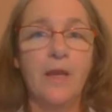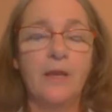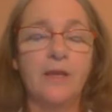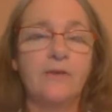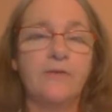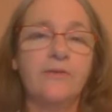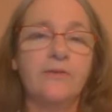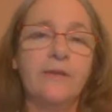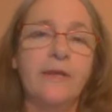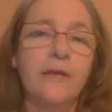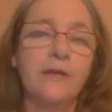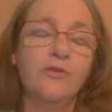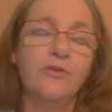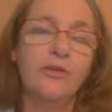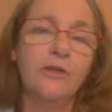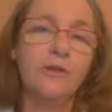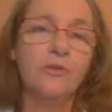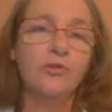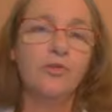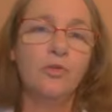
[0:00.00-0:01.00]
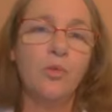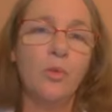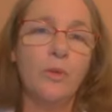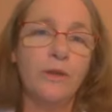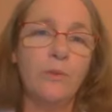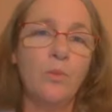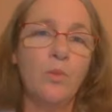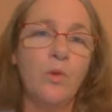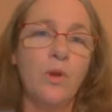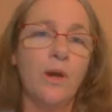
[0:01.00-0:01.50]
You see, Agenda
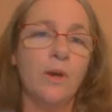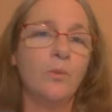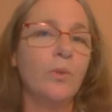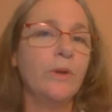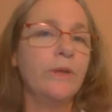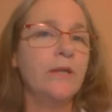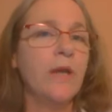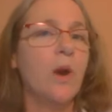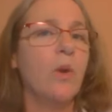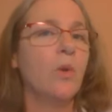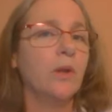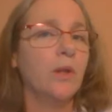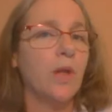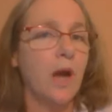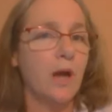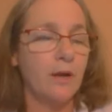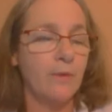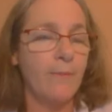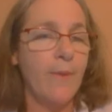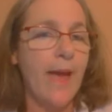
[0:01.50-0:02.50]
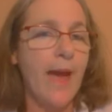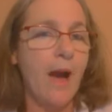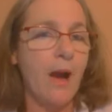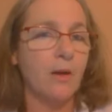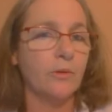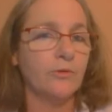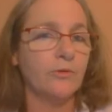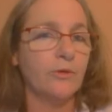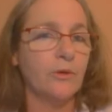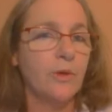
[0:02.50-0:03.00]
21 we know a lot
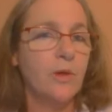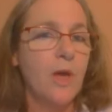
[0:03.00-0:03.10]
about.